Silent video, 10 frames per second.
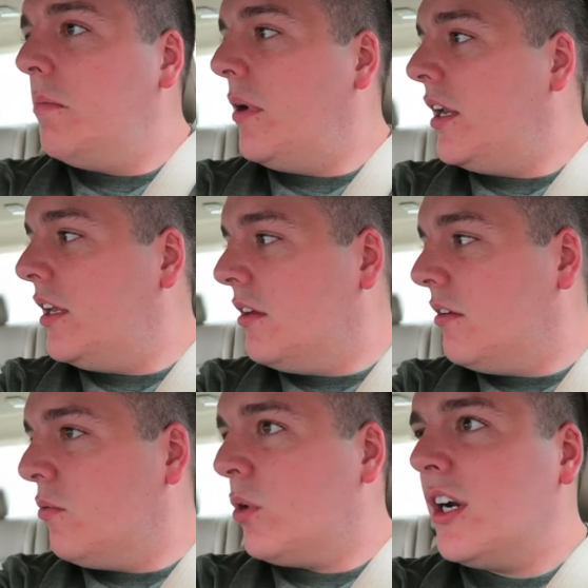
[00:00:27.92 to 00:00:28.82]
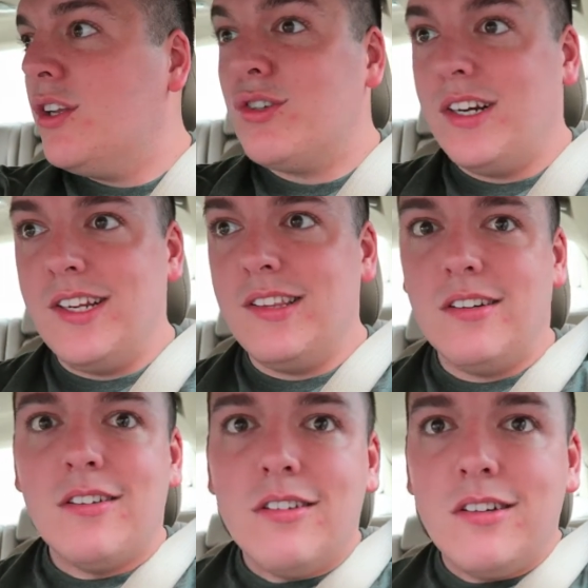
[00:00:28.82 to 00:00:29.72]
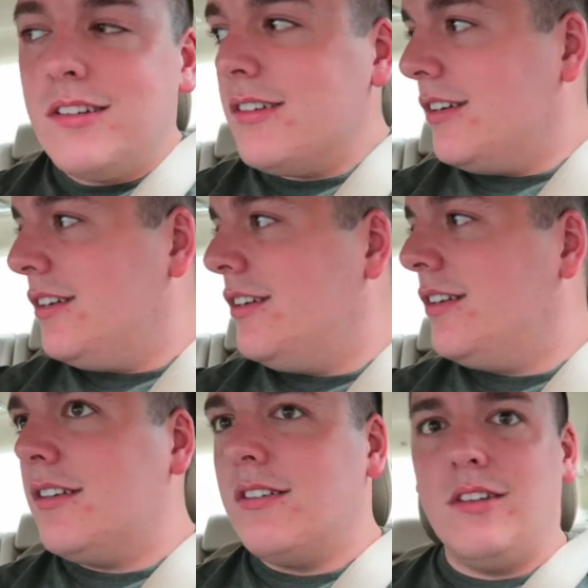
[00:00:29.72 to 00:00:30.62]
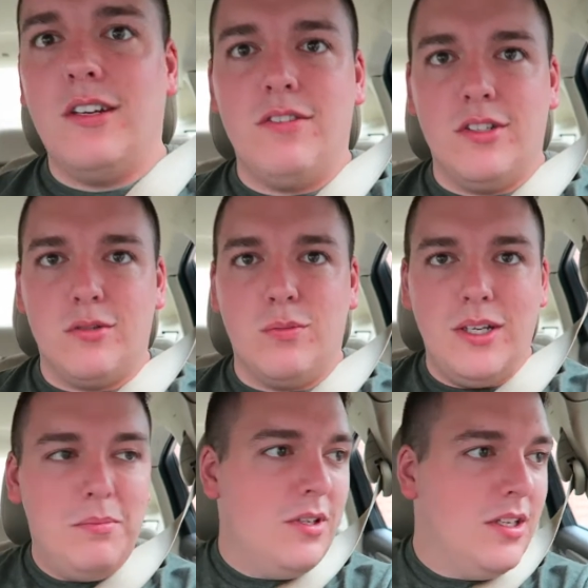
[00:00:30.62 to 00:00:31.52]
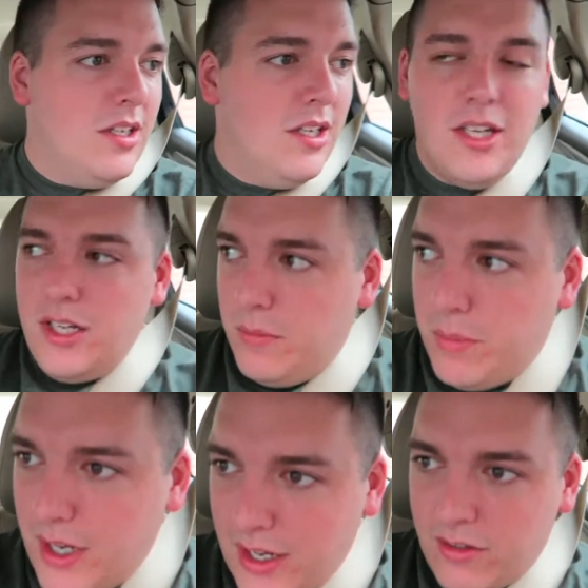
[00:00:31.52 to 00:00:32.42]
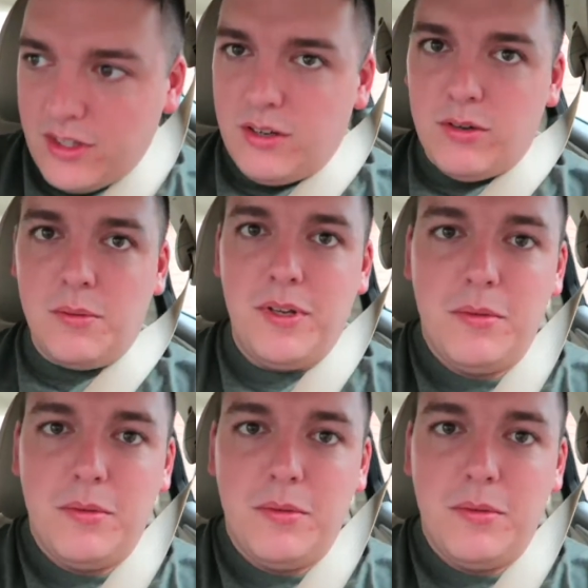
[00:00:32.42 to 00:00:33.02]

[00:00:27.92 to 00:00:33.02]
But we're gonna try to get there earlier and early enough to swim but I don't think we're gonna be